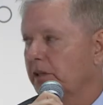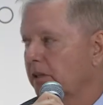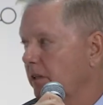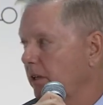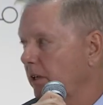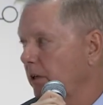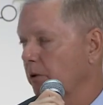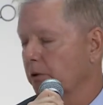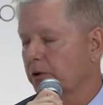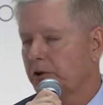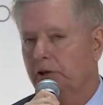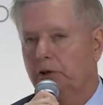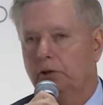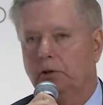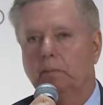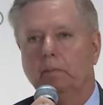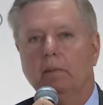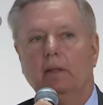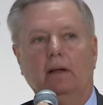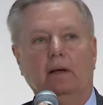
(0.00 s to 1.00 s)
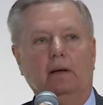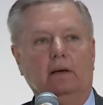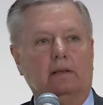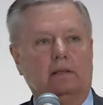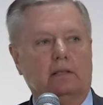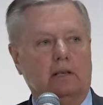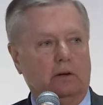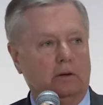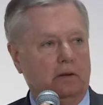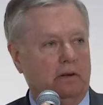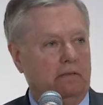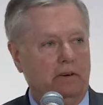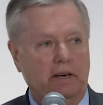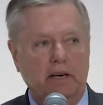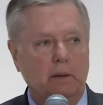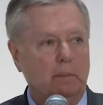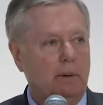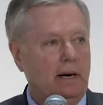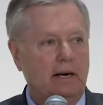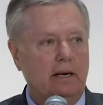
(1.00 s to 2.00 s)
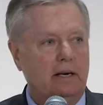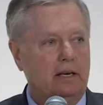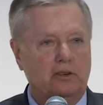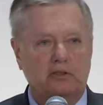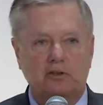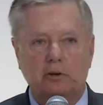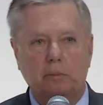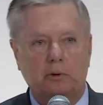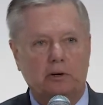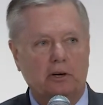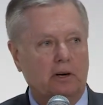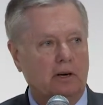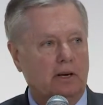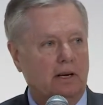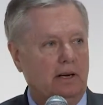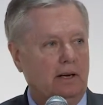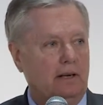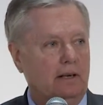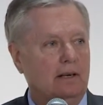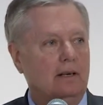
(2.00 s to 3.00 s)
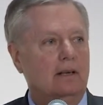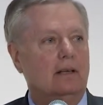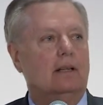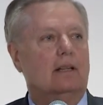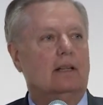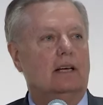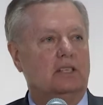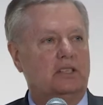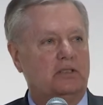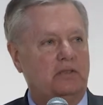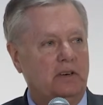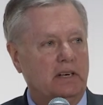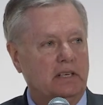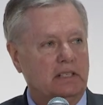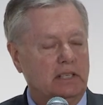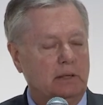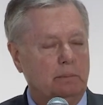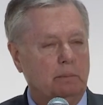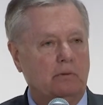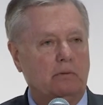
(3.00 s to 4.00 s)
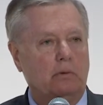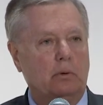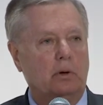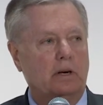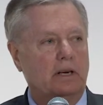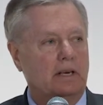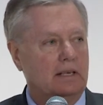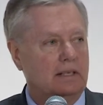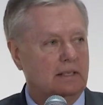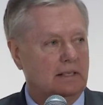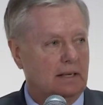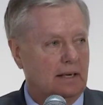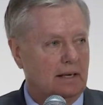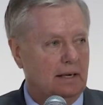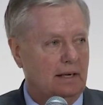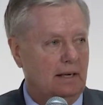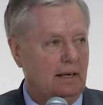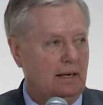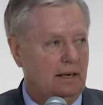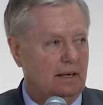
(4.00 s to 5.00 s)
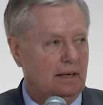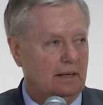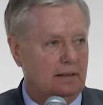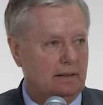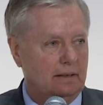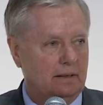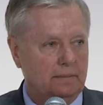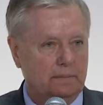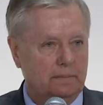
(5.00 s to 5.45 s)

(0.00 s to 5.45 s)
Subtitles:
sailed too. So if anybody hears from Turkey, let's fix it before it gets out of hand.